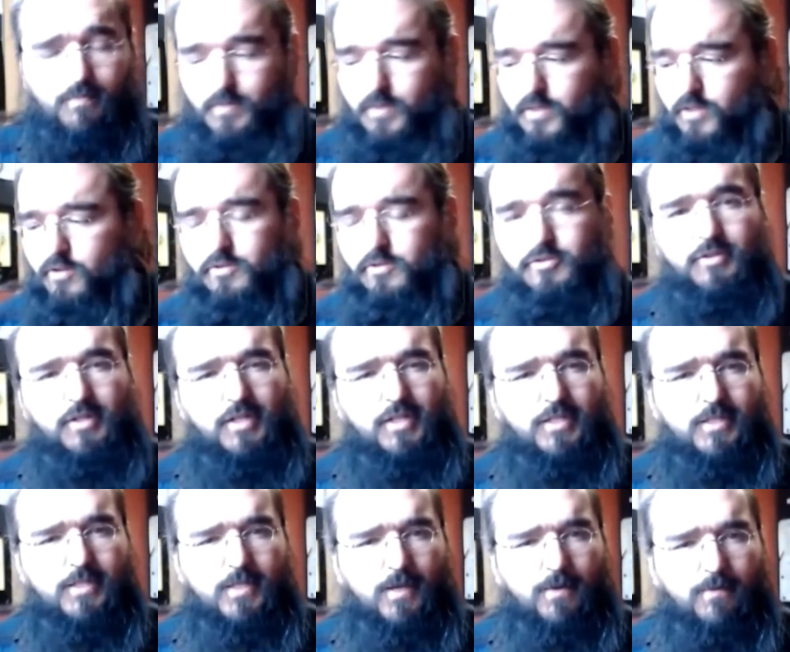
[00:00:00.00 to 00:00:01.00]

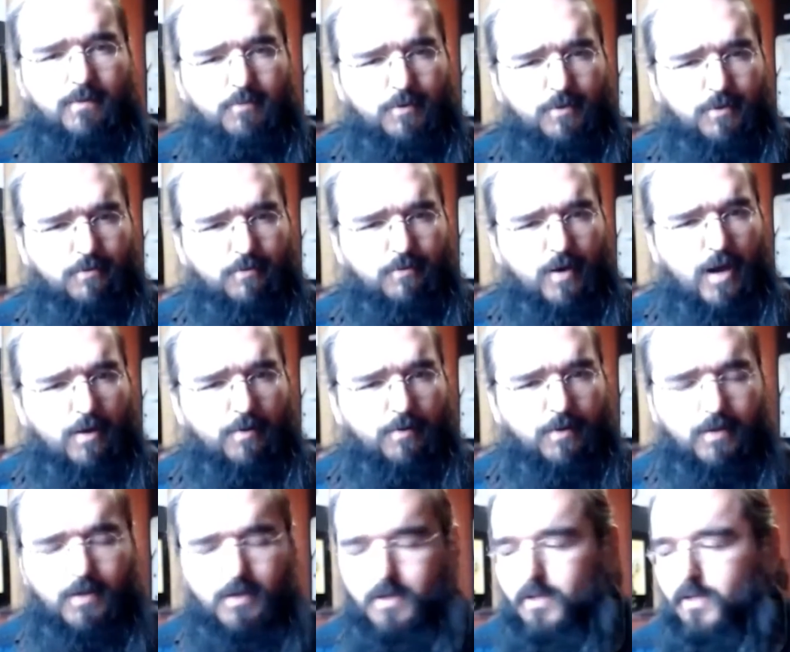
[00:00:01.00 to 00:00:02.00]
nutrients in it for the ground,
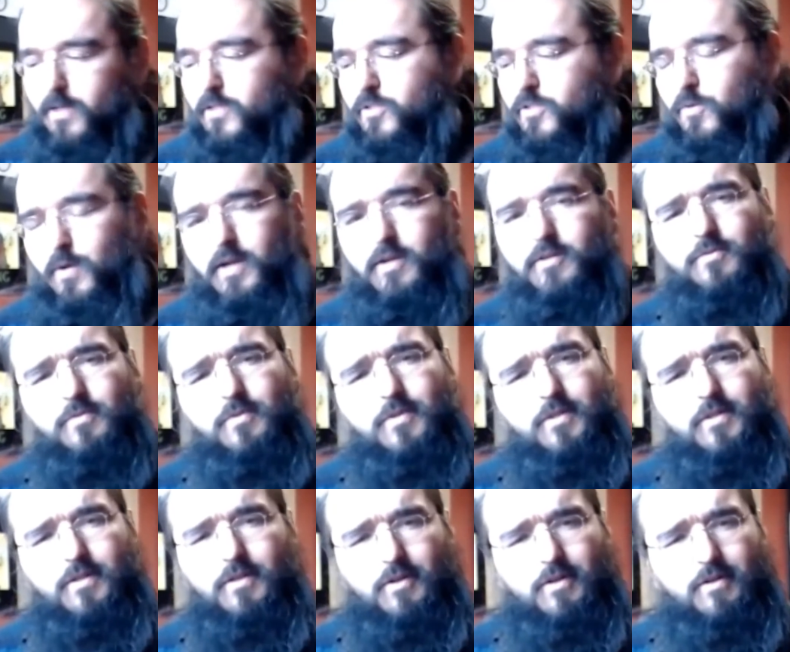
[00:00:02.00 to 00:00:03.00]
so hair's
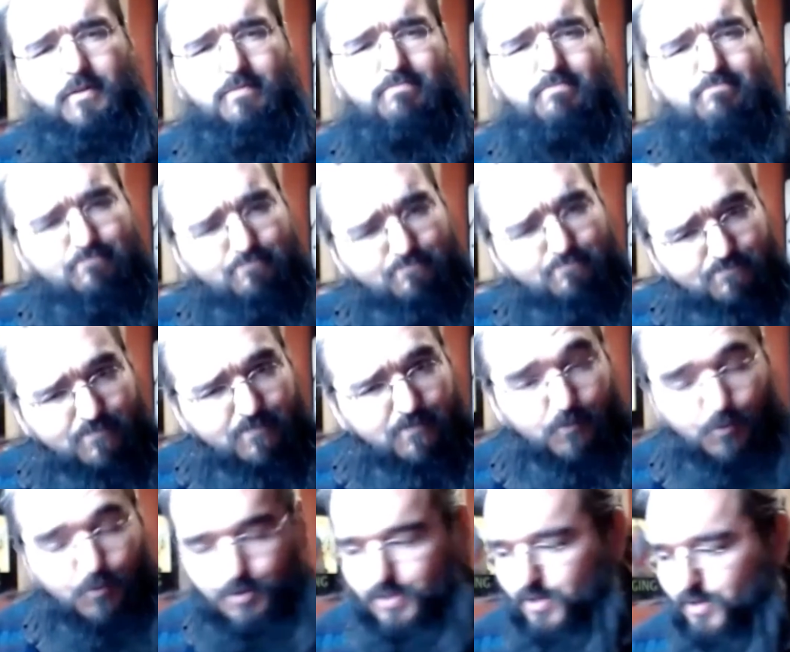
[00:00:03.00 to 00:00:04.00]
really good
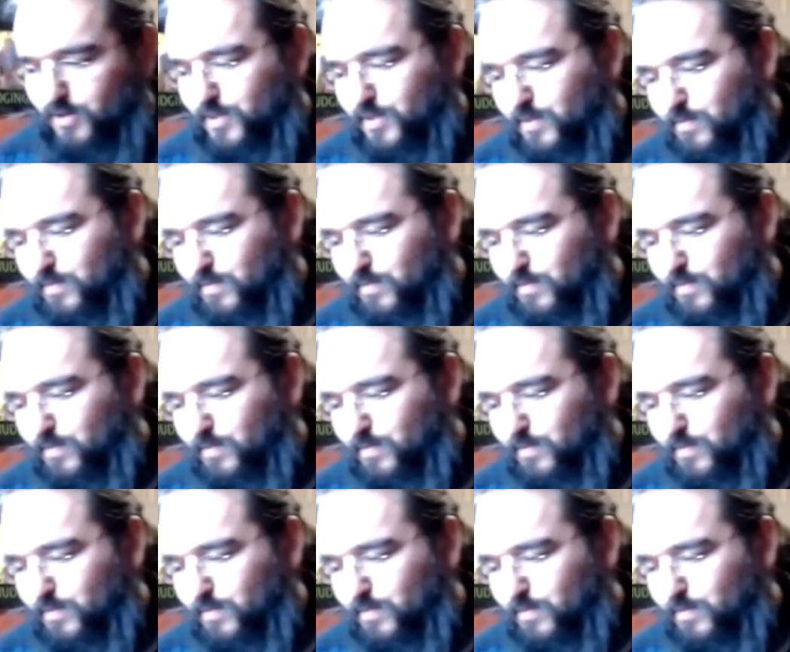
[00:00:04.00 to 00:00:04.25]
for the earth.